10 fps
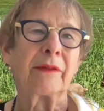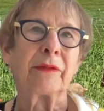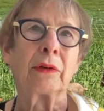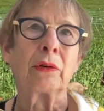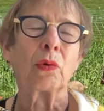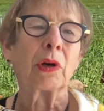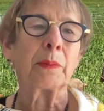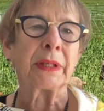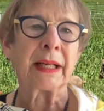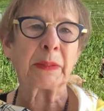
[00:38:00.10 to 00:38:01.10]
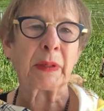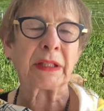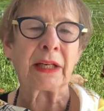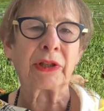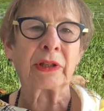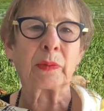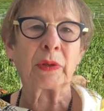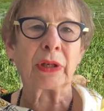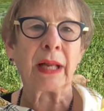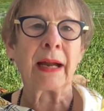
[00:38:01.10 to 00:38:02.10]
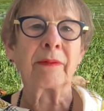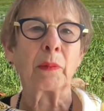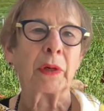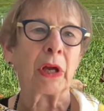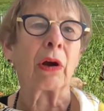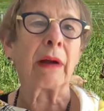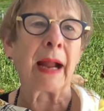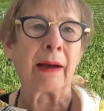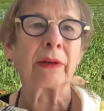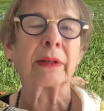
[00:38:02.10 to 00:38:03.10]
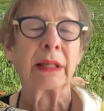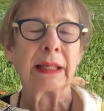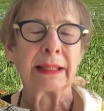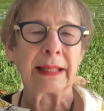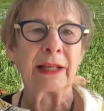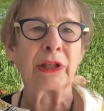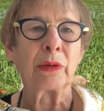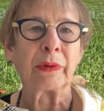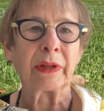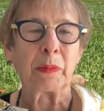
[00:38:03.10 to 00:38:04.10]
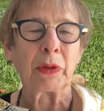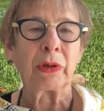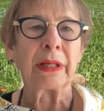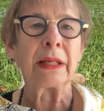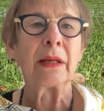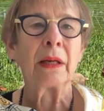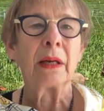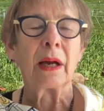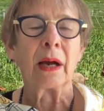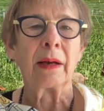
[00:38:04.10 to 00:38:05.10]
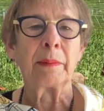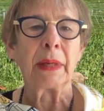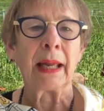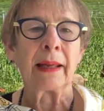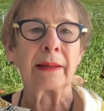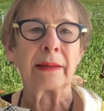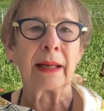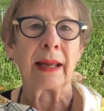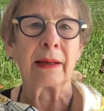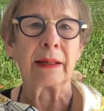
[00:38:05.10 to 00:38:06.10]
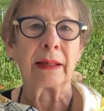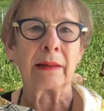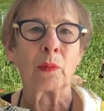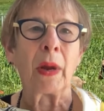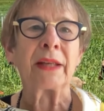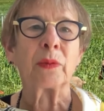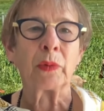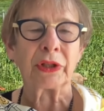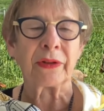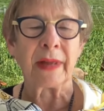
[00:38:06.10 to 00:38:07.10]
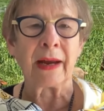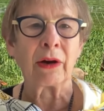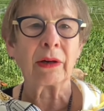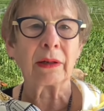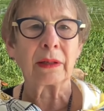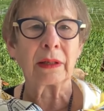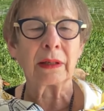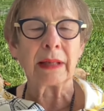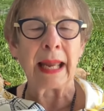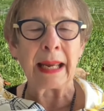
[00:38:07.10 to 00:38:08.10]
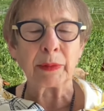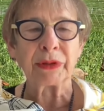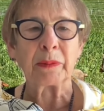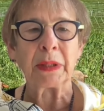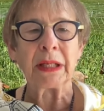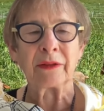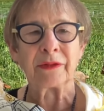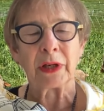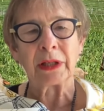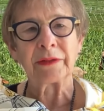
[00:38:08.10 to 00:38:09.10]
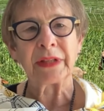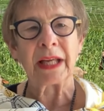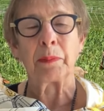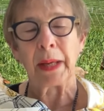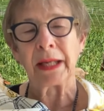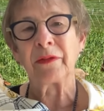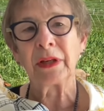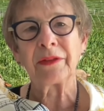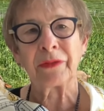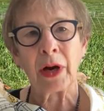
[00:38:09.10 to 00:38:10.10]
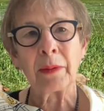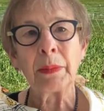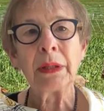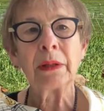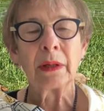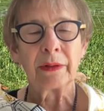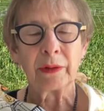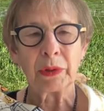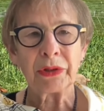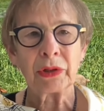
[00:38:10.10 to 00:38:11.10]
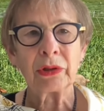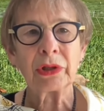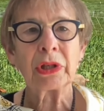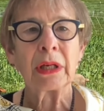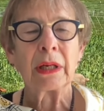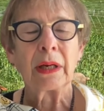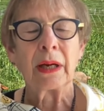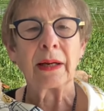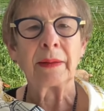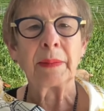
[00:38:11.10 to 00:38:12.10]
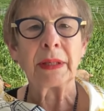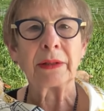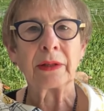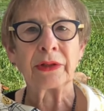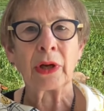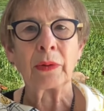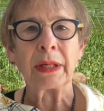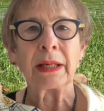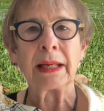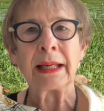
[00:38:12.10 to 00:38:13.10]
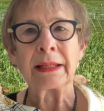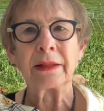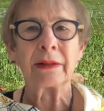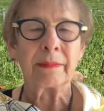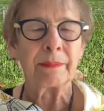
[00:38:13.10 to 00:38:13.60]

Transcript: of norms and expectations we should have when we are out engaging with the community um, and, and ways in which they're able to be involved and benefit from the research. Um, so it, it